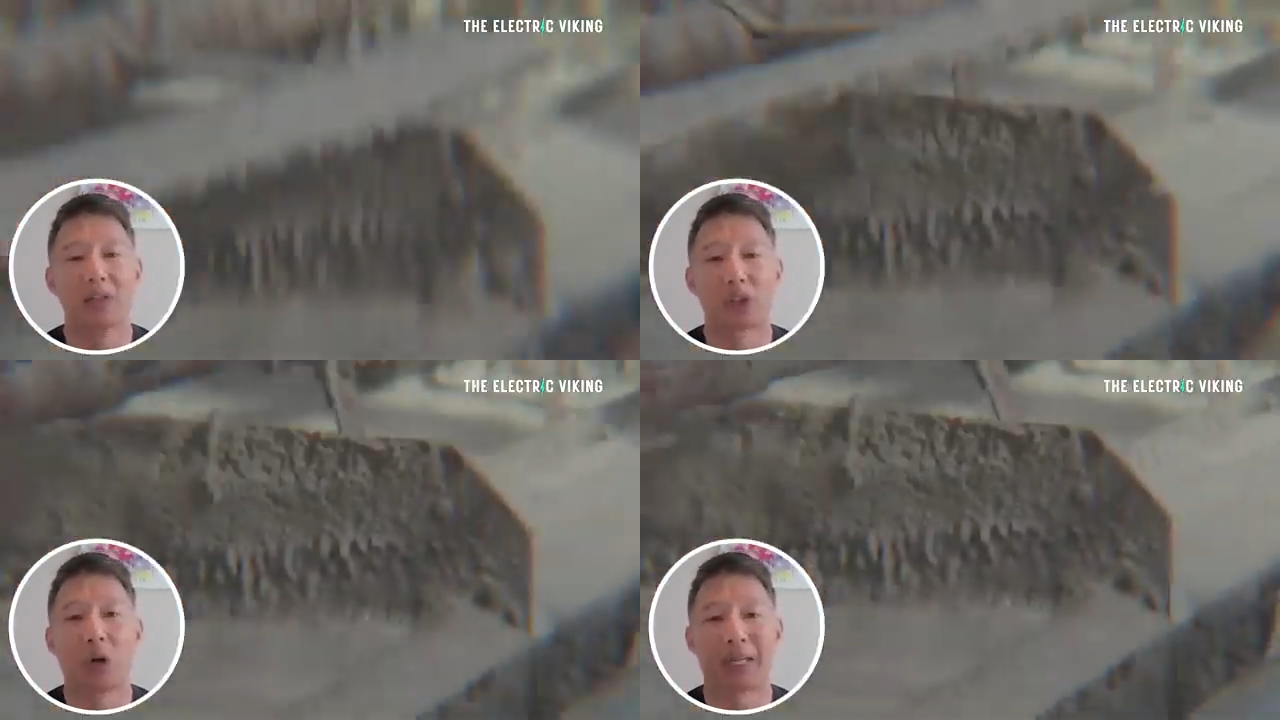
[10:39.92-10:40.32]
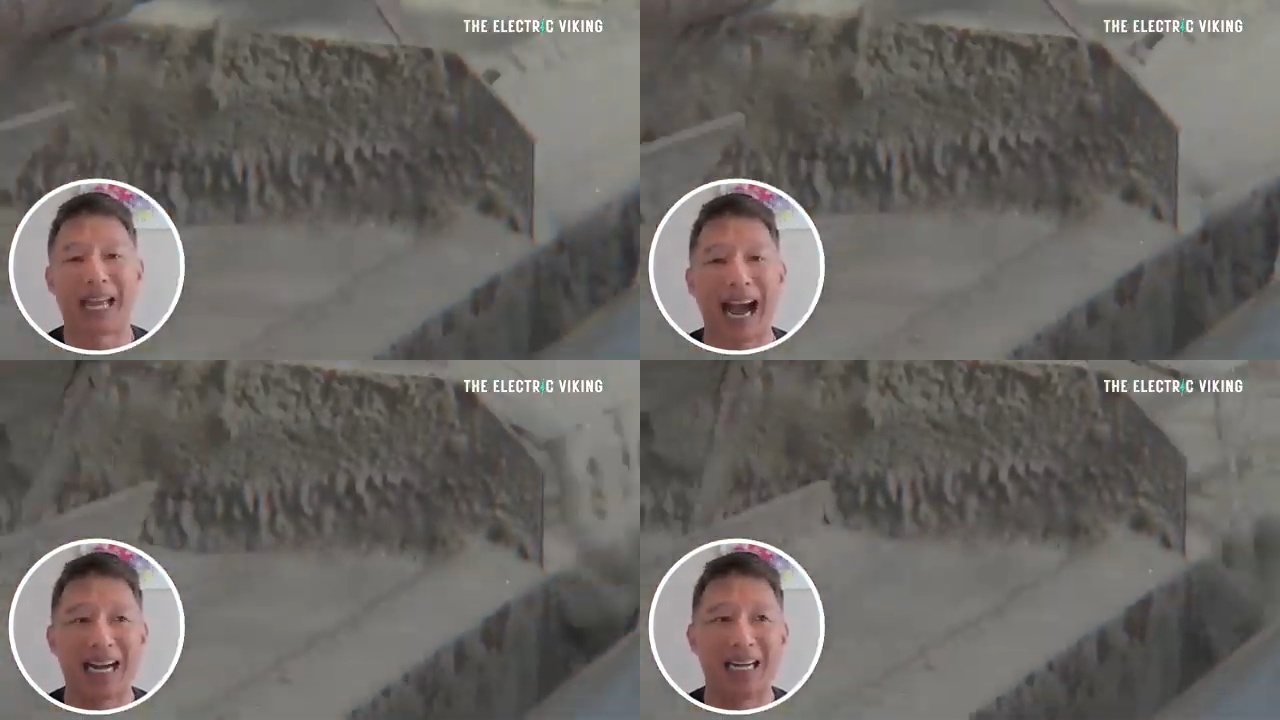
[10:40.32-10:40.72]
So
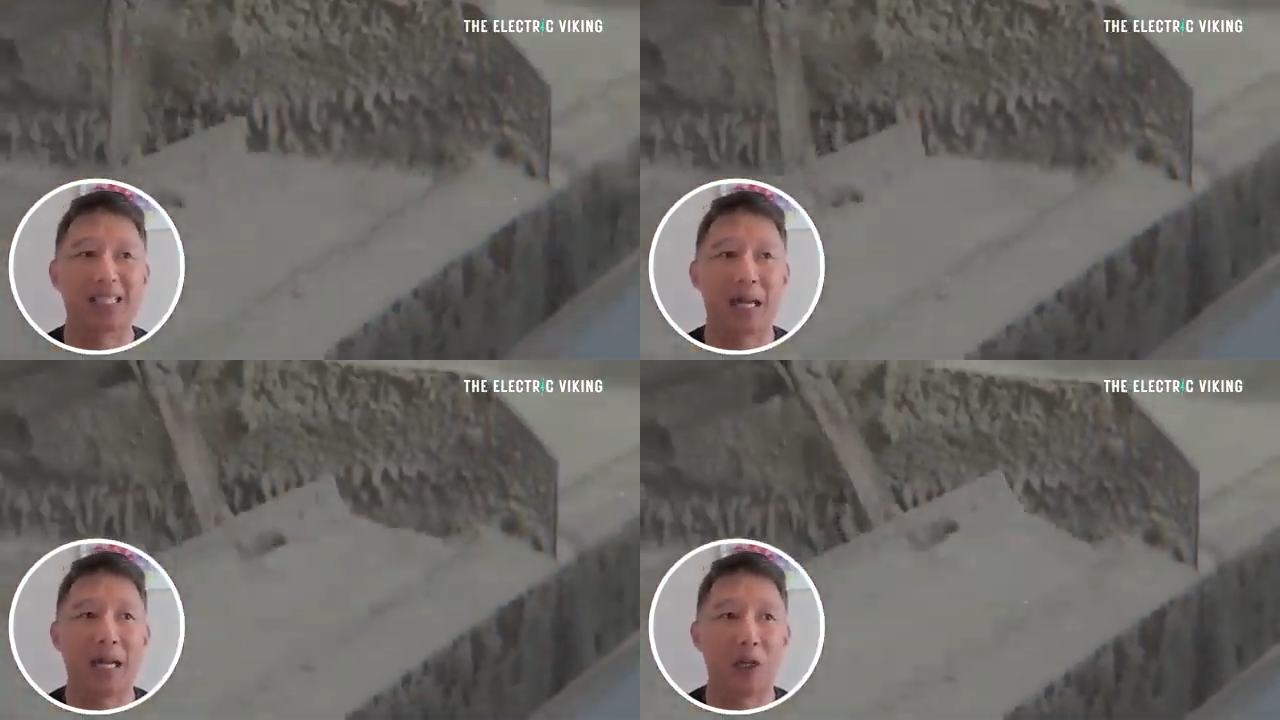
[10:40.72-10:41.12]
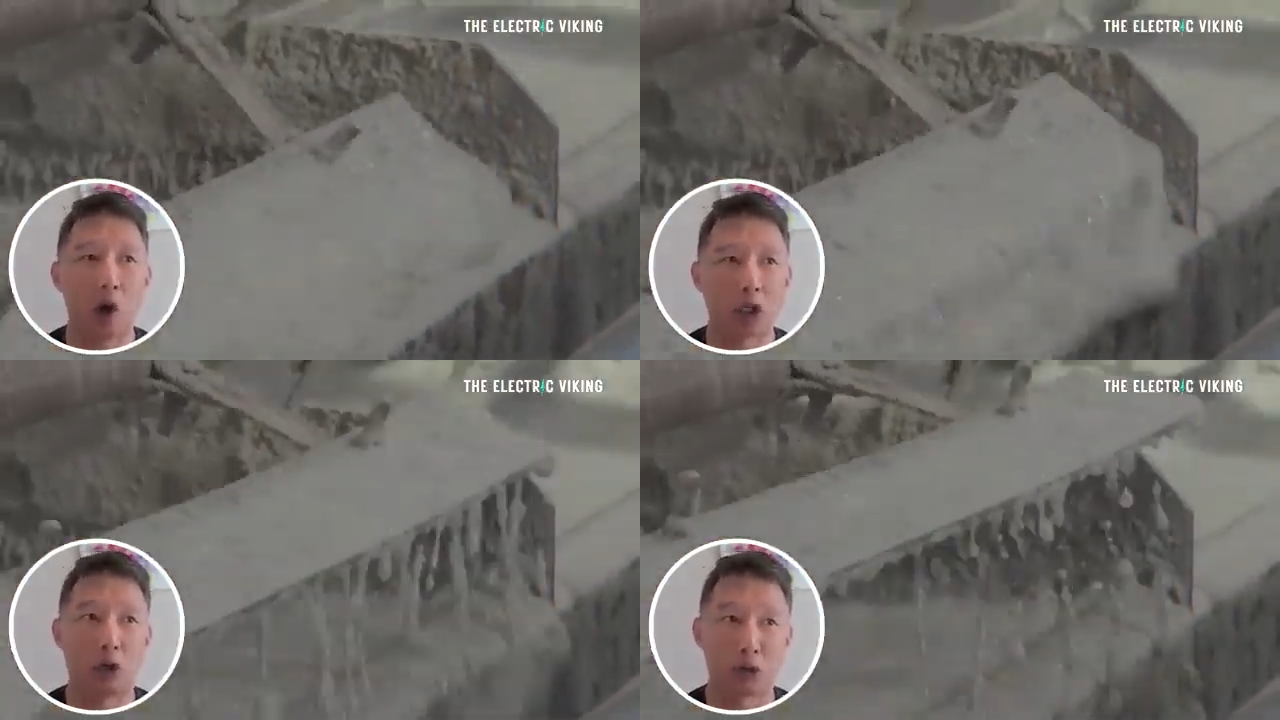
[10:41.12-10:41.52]
it has a
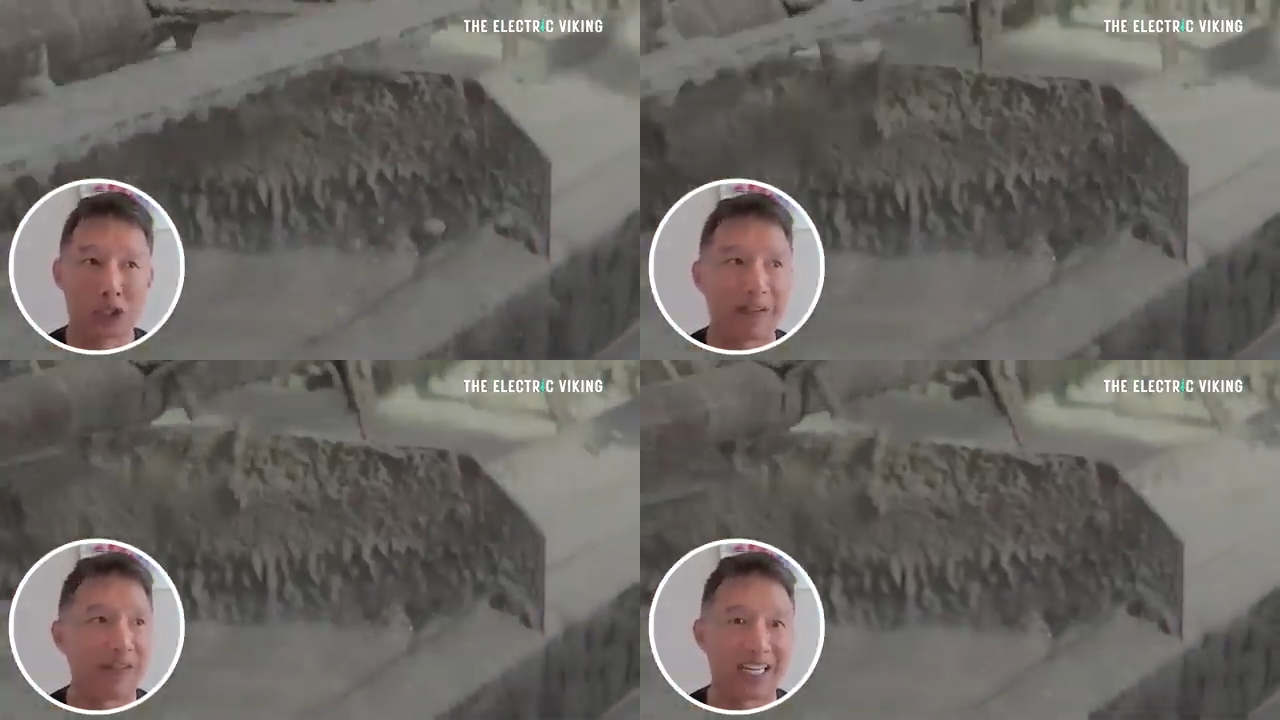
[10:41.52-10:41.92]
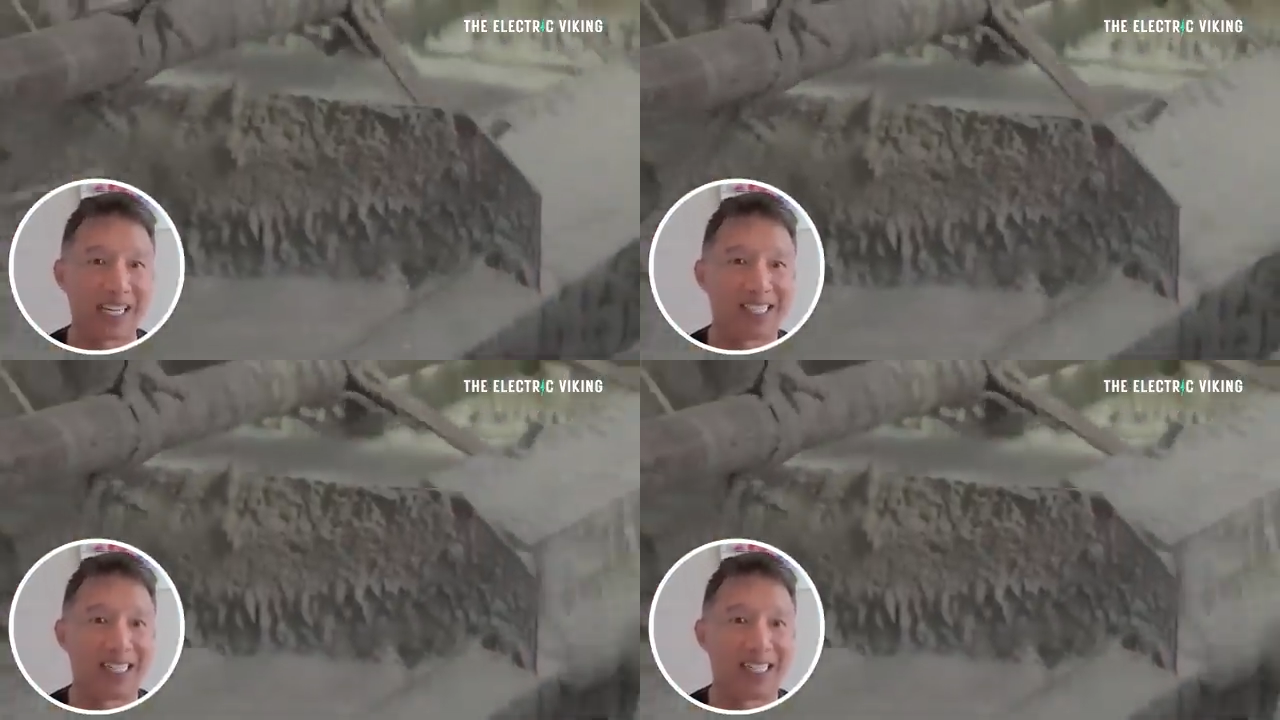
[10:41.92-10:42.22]
longer longevity,